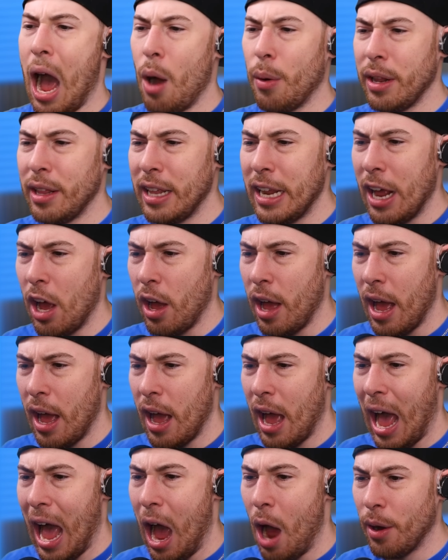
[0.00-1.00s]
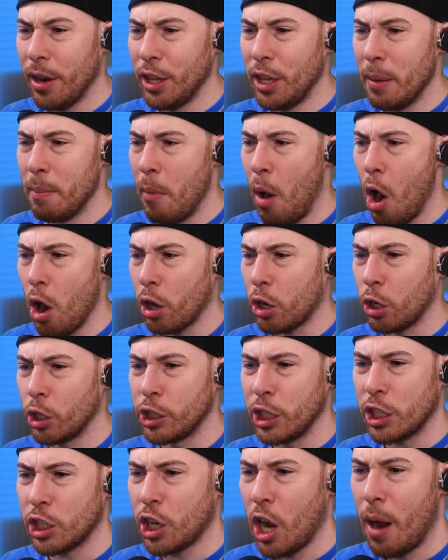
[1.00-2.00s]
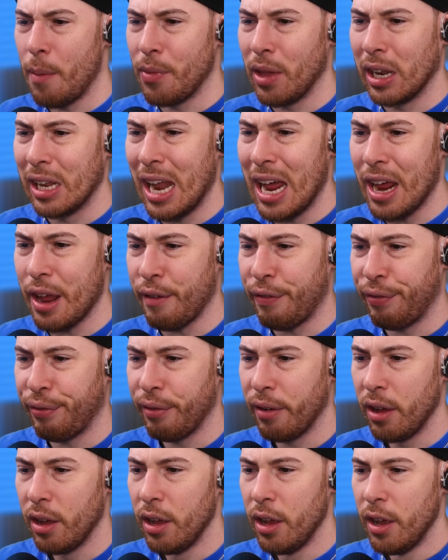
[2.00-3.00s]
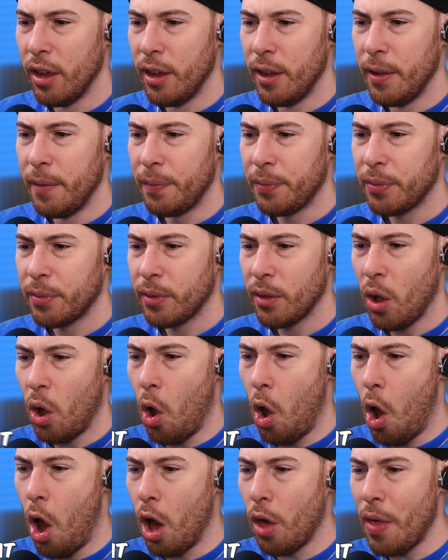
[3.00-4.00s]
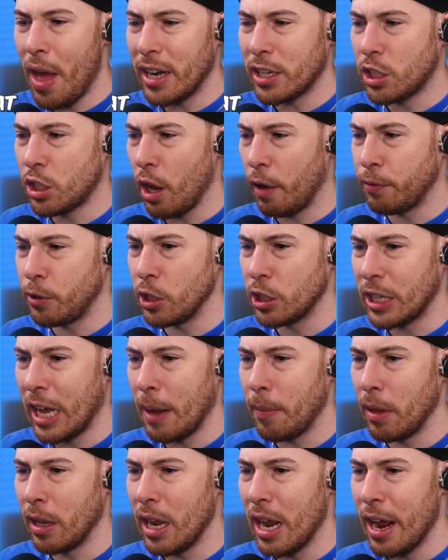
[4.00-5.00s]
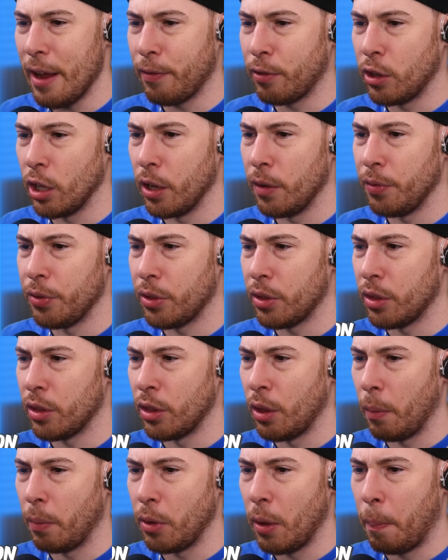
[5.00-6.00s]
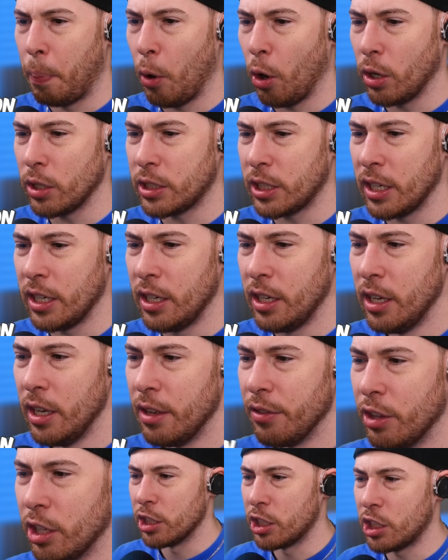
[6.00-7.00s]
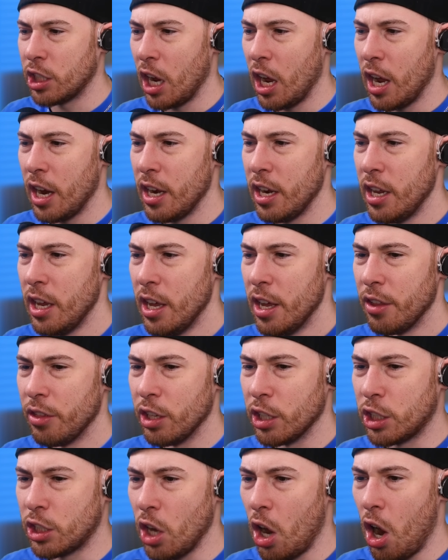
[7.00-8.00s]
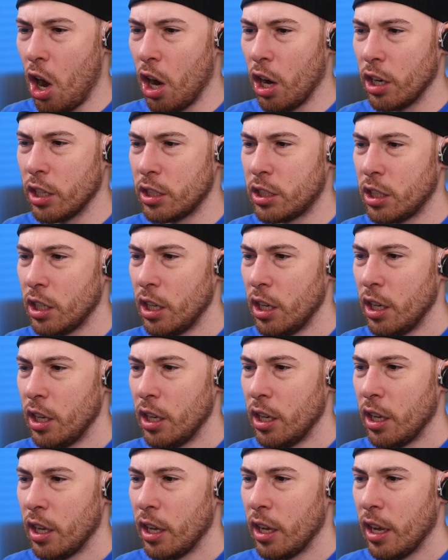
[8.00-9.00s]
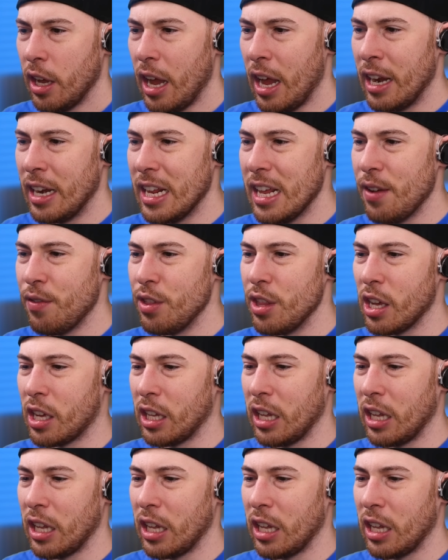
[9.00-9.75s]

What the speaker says: did the marker just come to life? All that stuff just came to life. The person, the sun, the stars, and even the